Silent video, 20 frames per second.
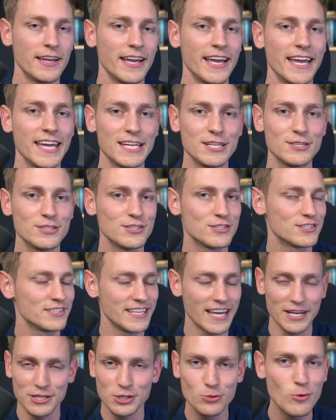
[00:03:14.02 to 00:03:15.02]
And
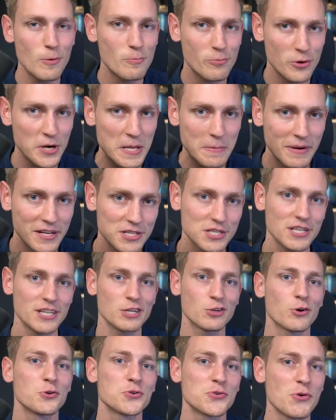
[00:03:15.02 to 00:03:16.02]
yeah, you were pretty much in
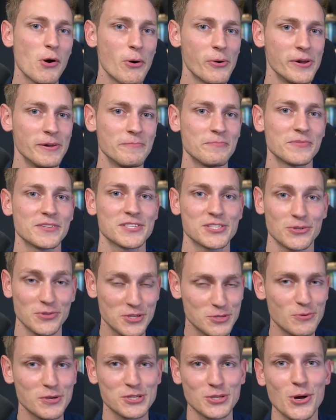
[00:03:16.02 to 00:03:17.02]
control. So
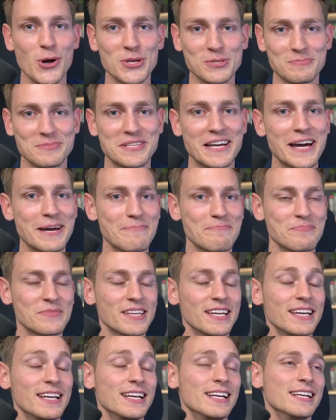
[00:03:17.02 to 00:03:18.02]
this was an awesome time.
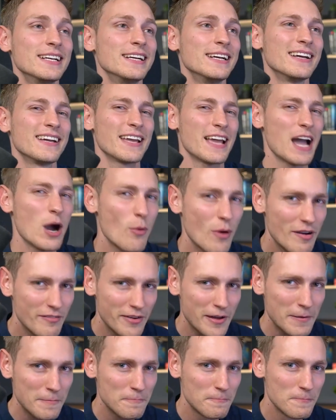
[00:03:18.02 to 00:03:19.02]

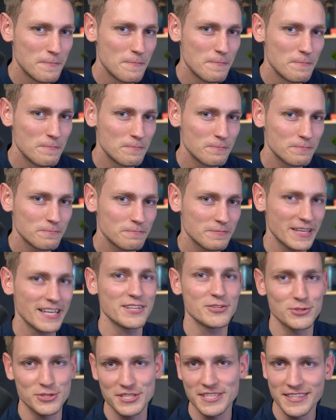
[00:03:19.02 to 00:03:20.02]
However, yeah,
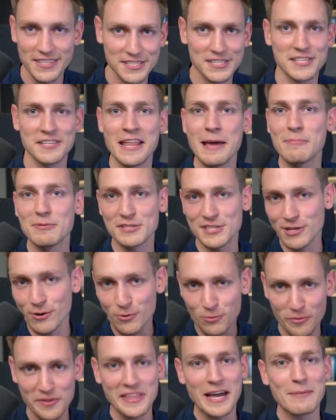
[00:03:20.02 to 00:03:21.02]
you see this is an
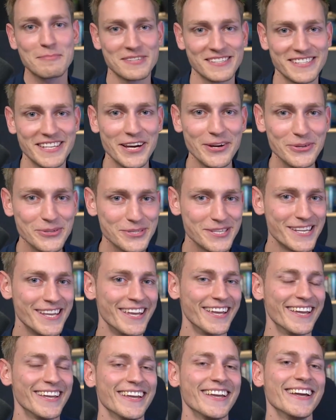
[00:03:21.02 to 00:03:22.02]
episode with ups and downs.
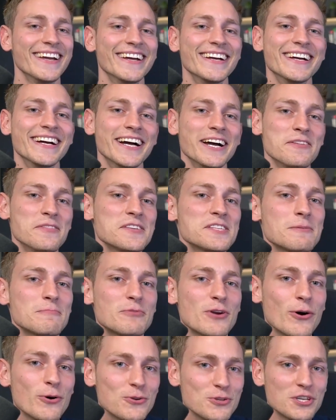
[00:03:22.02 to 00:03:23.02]
This
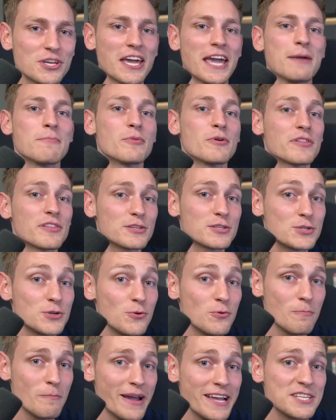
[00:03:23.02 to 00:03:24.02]
approach came with
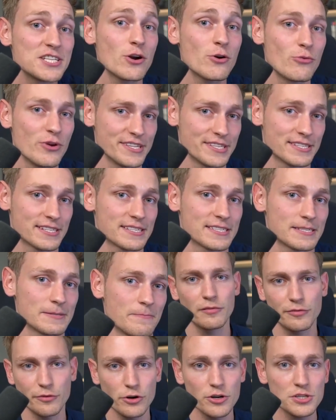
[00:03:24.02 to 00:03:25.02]
two major risks.
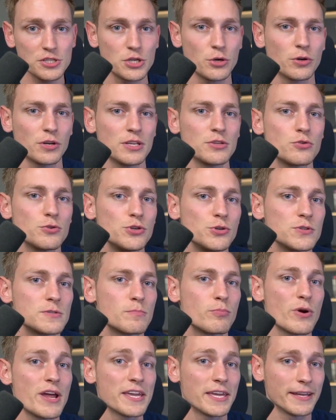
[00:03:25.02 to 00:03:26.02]
First, you could introduce
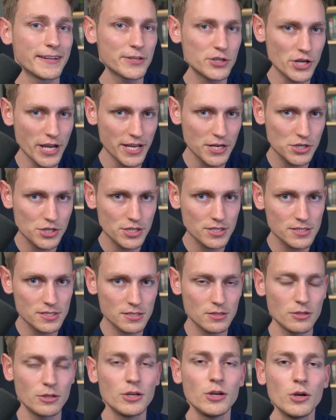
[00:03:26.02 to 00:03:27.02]
breaking
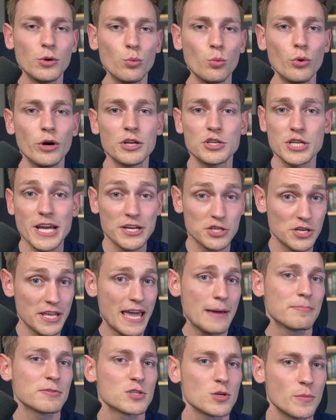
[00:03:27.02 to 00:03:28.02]
changes, which actually
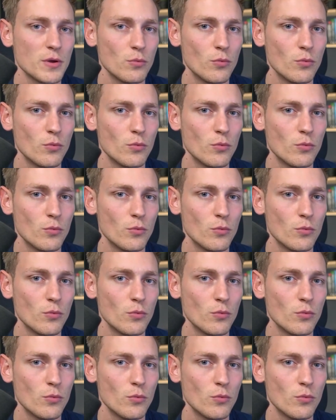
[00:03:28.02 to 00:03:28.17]
happened to me